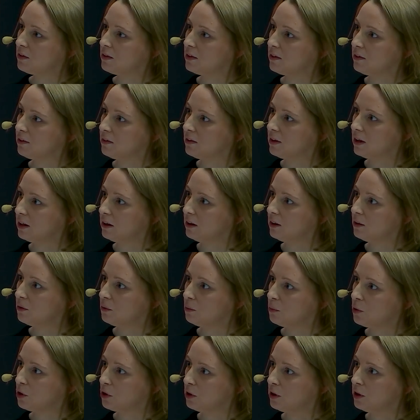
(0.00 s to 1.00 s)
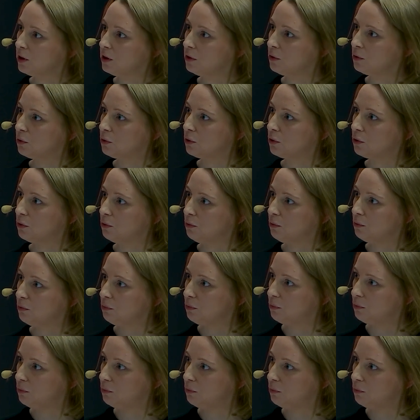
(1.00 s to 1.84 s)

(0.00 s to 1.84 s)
as a second market, or